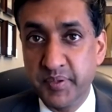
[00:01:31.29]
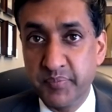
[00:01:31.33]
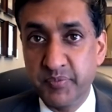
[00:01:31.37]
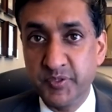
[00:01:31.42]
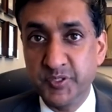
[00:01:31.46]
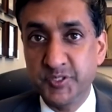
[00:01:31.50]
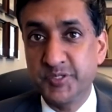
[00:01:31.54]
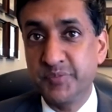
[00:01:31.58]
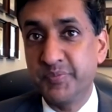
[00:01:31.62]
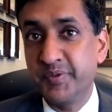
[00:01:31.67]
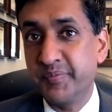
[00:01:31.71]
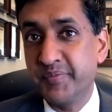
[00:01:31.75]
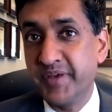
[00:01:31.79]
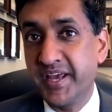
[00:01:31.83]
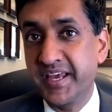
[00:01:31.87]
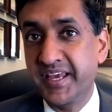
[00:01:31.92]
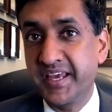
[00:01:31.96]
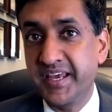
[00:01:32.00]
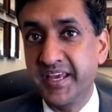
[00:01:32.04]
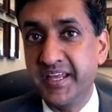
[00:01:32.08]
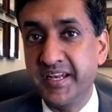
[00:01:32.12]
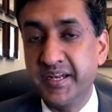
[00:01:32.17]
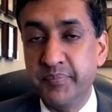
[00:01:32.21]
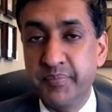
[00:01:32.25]
People should be
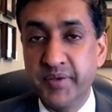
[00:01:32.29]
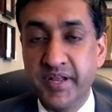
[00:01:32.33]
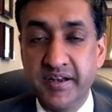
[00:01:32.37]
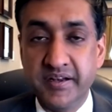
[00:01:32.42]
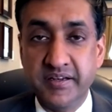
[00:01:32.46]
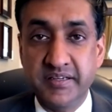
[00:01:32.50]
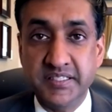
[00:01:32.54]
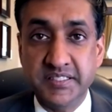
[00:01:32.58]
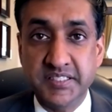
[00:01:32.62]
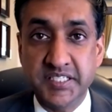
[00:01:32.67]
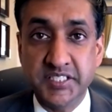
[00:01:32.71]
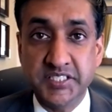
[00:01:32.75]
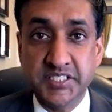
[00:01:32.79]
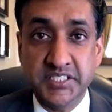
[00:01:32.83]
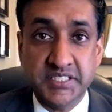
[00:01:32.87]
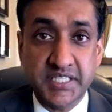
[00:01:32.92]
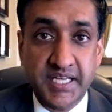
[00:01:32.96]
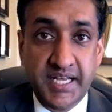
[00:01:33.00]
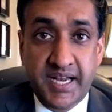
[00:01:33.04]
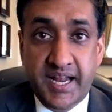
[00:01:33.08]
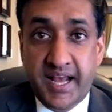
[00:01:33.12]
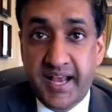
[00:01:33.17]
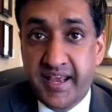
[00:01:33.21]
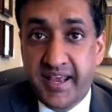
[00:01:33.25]
making independent
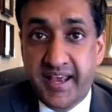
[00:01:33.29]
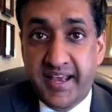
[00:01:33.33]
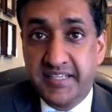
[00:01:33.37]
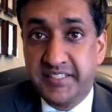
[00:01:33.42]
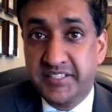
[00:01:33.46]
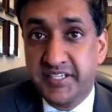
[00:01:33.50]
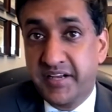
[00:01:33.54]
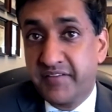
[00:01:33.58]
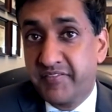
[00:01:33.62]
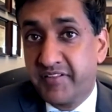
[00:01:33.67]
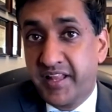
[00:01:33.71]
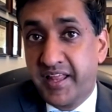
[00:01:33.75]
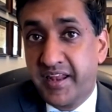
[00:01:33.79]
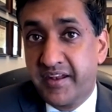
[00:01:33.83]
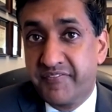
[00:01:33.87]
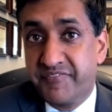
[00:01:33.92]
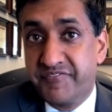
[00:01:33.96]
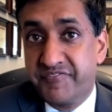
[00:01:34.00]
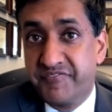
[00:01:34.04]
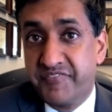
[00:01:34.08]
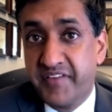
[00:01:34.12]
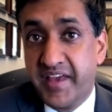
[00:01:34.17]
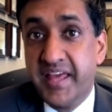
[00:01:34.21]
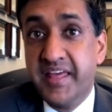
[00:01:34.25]
decisions. And I actually have a lot
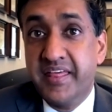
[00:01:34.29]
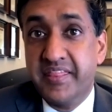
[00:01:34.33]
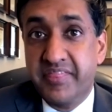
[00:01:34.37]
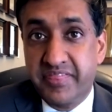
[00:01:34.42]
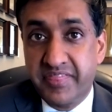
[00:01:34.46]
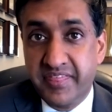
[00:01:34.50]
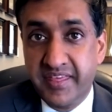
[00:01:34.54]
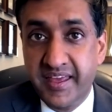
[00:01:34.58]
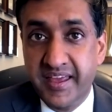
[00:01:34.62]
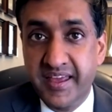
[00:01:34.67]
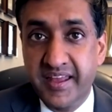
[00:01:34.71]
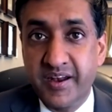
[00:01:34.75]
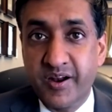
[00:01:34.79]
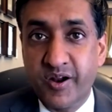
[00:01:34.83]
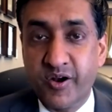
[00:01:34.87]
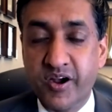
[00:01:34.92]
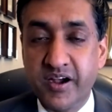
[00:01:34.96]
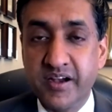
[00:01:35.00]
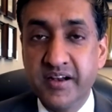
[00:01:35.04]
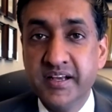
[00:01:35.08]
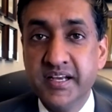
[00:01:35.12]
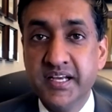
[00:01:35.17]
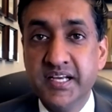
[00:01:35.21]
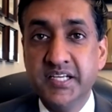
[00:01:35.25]
of faith in
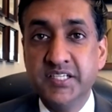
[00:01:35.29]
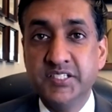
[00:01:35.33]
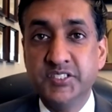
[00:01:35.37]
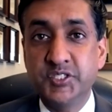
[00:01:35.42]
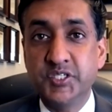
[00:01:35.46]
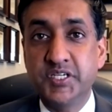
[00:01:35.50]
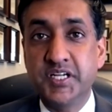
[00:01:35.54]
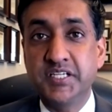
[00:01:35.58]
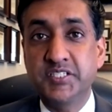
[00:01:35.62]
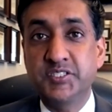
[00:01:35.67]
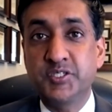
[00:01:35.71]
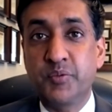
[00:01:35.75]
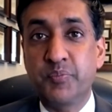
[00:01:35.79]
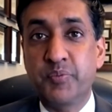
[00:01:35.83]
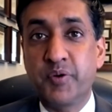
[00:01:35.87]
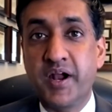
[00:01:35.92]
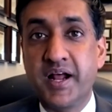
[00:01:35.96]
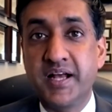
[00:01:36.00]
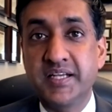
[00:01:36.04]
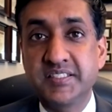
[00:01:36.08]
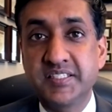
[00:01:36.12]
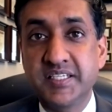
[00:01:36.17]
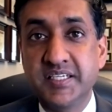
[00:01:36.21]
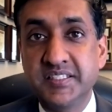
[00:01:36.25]
our judicial
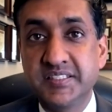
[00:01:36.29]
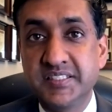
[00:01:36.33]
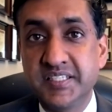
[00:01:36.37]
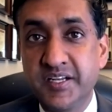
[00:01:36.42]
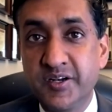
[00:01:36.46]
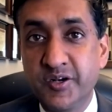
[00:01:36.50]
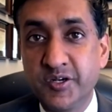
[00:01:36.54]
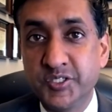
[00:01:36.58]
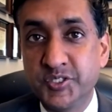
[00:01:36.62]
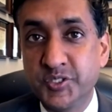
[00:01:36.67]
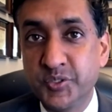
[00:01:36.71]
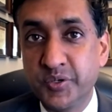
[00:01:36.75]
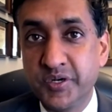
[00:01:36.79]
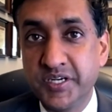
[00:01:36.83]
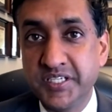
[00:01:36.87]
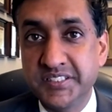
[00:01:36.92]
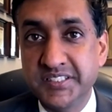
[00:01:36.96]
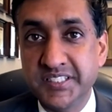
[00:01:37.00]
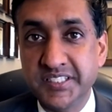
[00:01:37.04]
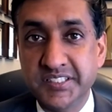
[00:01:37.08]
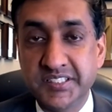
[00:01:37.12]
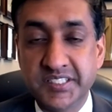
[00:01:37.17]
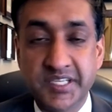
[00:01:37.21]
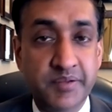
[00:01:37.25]
process and our
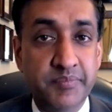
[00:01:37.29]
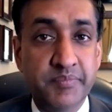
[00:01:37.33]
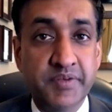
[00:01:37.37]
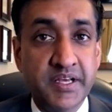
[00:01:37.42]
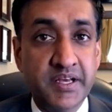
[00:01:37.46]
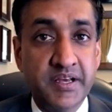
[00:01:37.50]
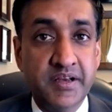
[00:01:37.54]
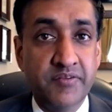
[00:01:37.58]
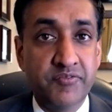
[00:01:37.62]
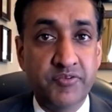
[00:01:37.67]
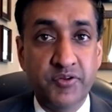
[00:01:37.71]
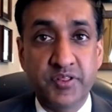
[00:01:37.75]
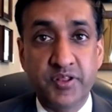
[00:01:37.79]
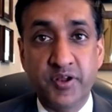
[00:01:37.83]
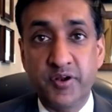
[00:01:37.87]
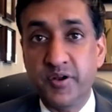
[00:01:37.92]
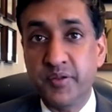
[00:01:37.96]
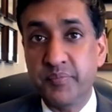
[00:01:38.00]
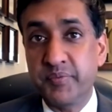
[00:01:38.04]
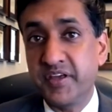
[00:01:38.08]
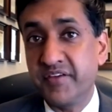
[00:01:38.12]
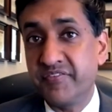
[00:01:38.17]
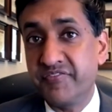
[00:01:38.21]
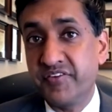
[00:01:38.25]
jury system for
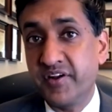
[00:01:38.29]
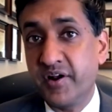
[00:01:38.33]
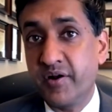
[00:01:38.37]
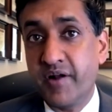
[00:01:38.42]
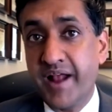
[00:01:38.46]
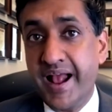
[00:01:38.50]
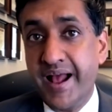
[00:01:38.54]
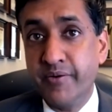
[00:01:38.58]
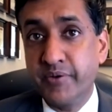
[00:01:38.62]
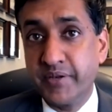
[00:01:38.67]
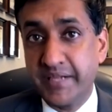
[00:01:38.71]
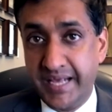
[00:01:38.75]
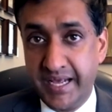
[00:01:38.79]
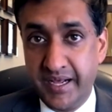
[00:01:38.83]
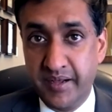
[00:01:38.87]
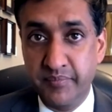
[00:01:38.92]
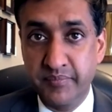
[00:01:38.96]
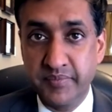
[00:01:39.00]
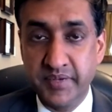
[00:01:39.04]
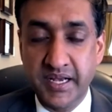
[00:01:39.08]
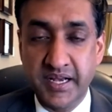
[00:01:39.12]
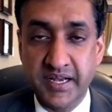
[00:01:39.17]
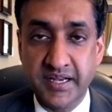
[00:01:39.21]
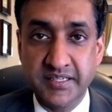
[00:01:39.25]
there to be a fair
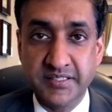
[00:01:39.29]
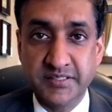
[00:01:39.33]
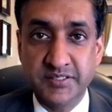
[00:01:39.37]
outcome.